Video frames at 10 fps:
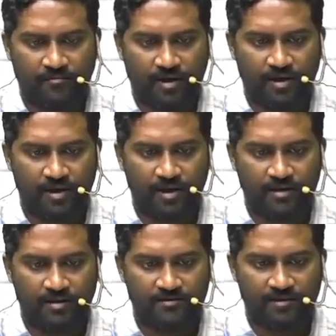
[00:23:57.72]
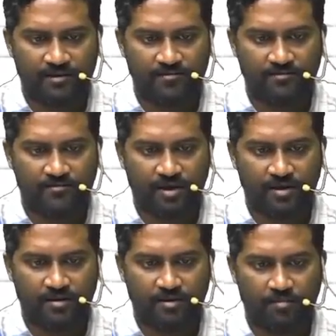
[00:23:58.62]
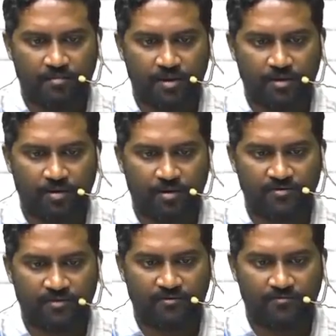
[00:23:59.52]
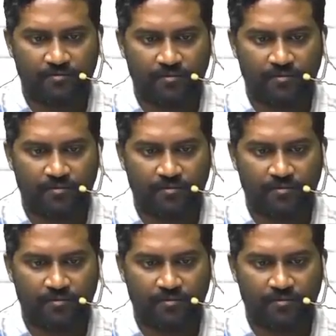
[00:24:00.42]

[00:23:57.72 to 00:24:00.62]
Why it is less white? Because of